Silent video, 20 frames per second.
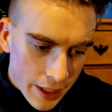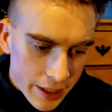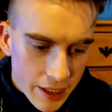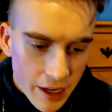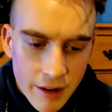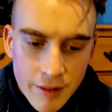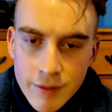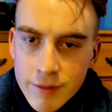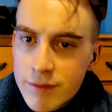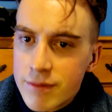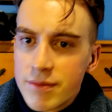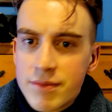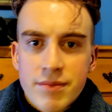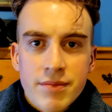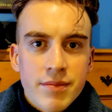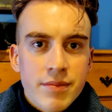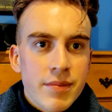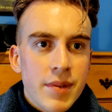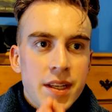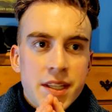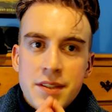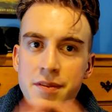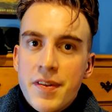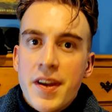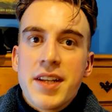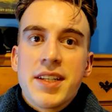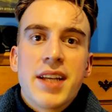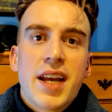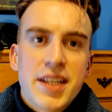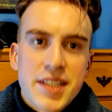Again, it's a
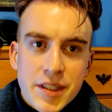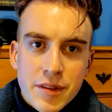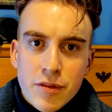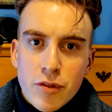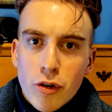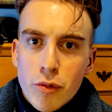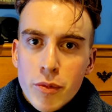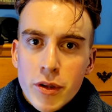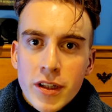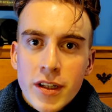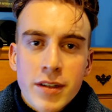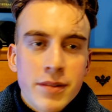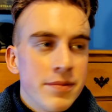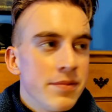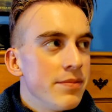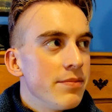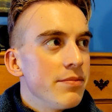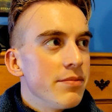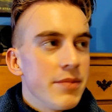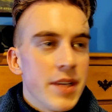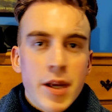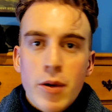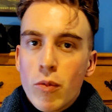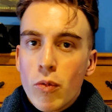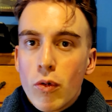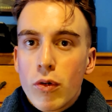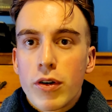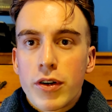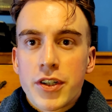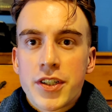fantastic formula. It
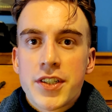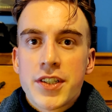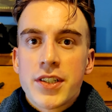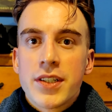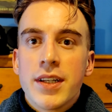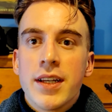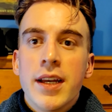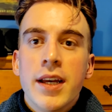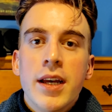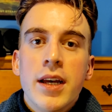works.